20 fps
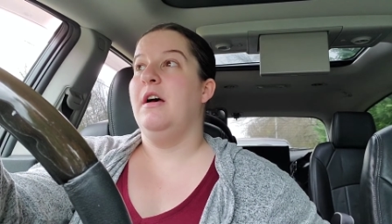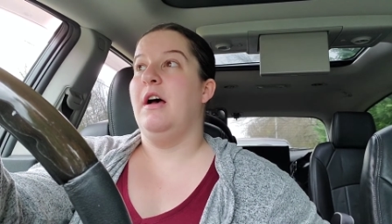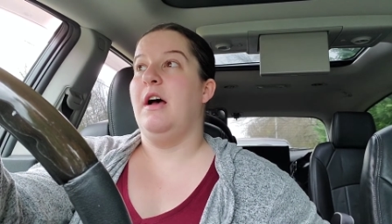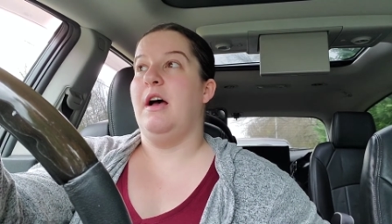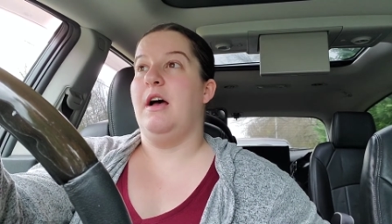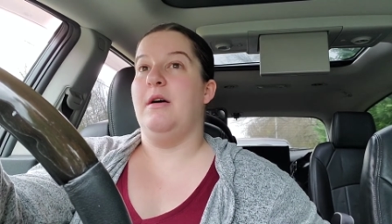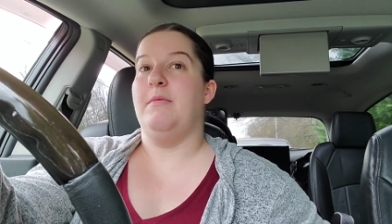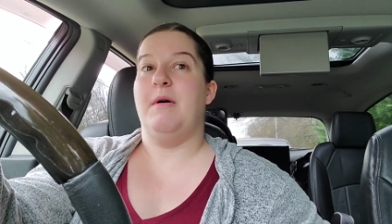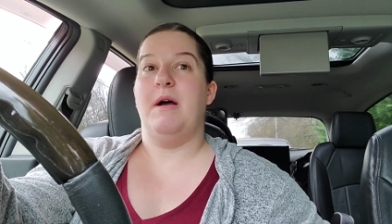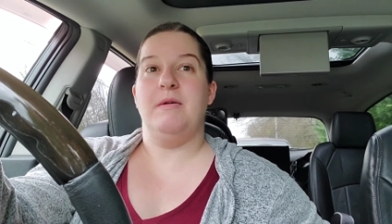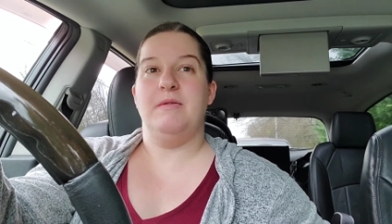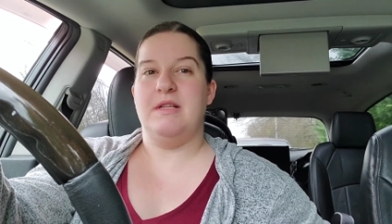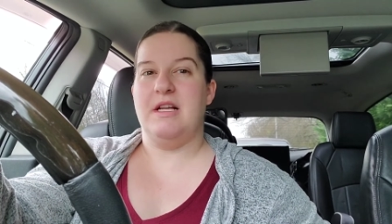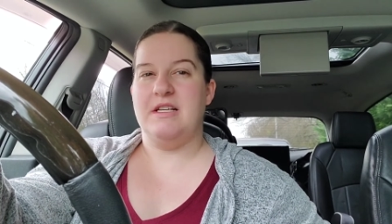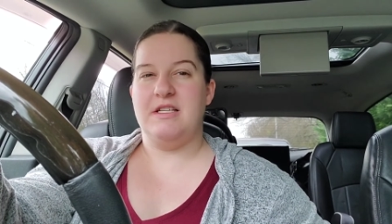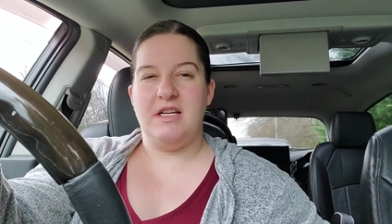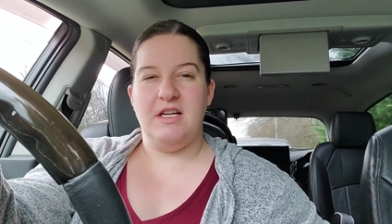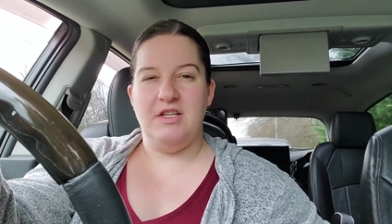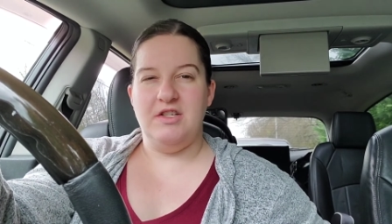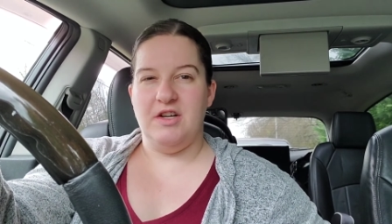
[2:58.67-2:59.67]
Um, I was
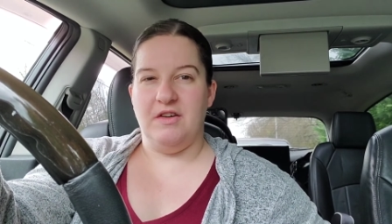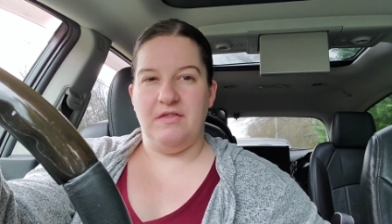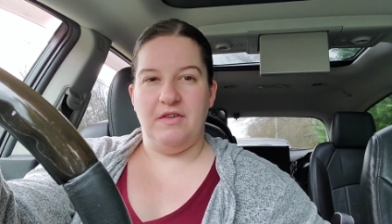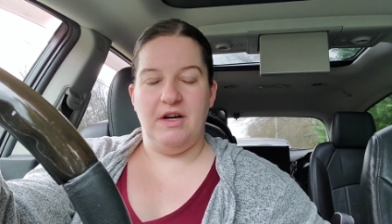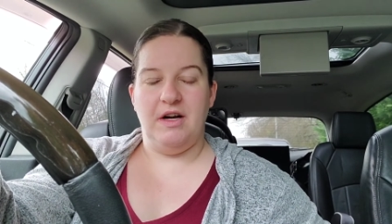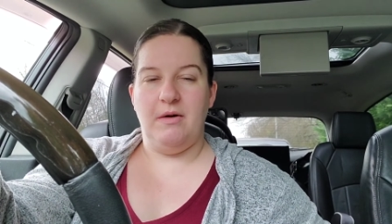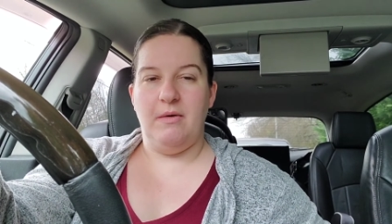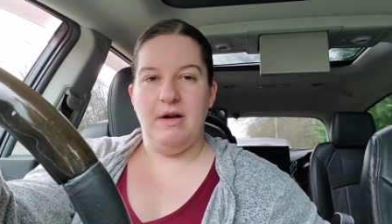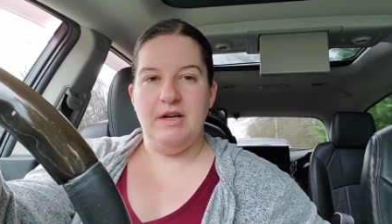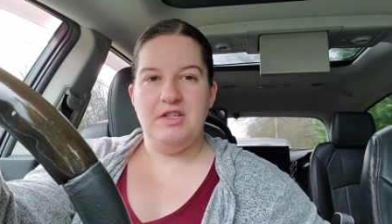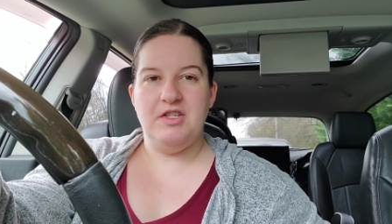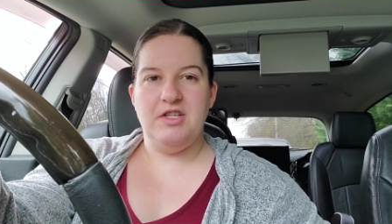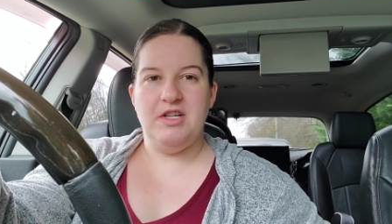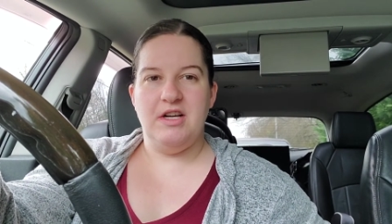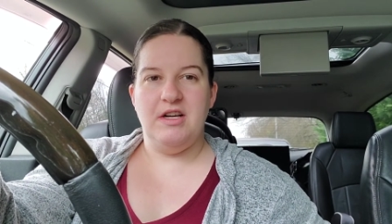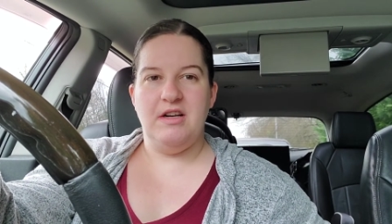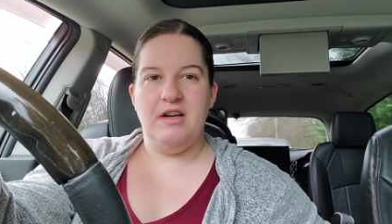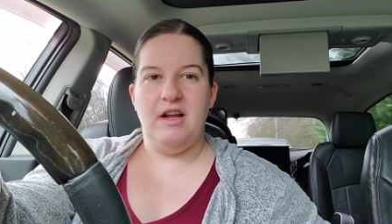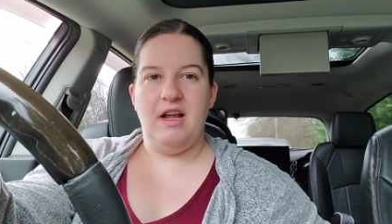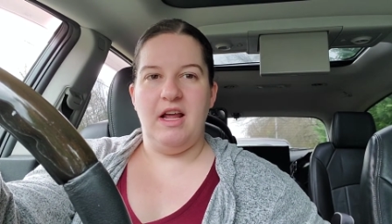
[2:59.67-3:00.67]
asking Jeffrey a
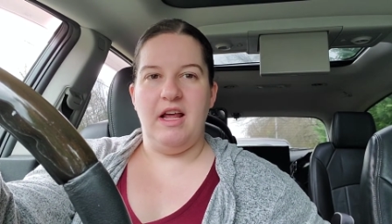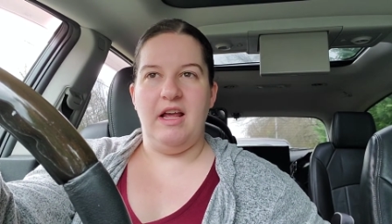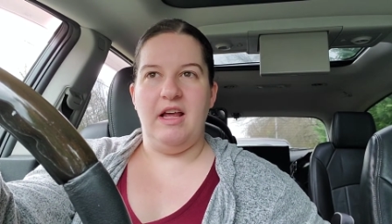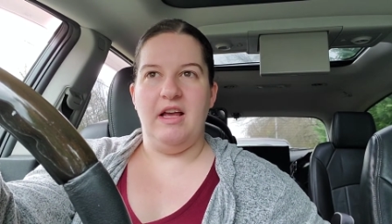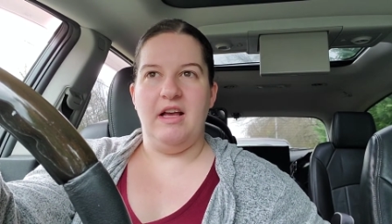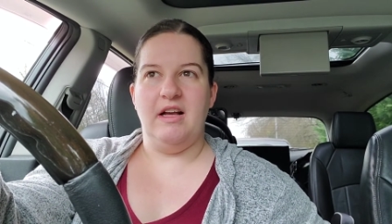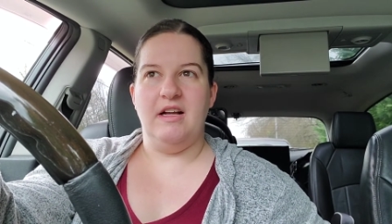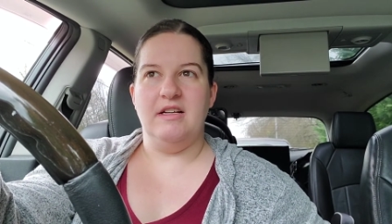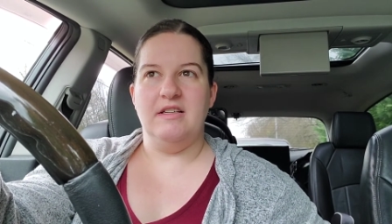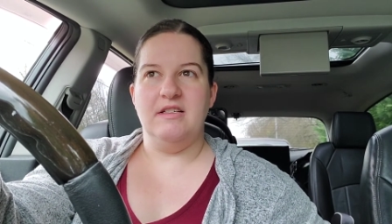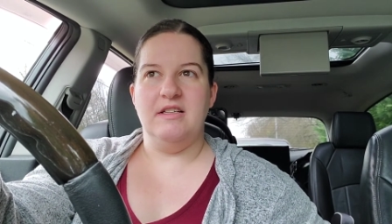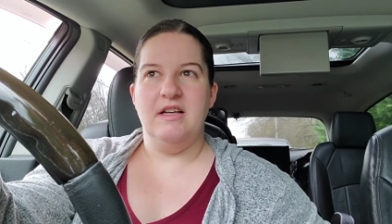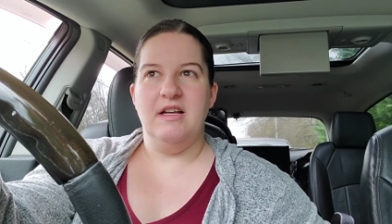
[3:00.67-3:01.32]
question, and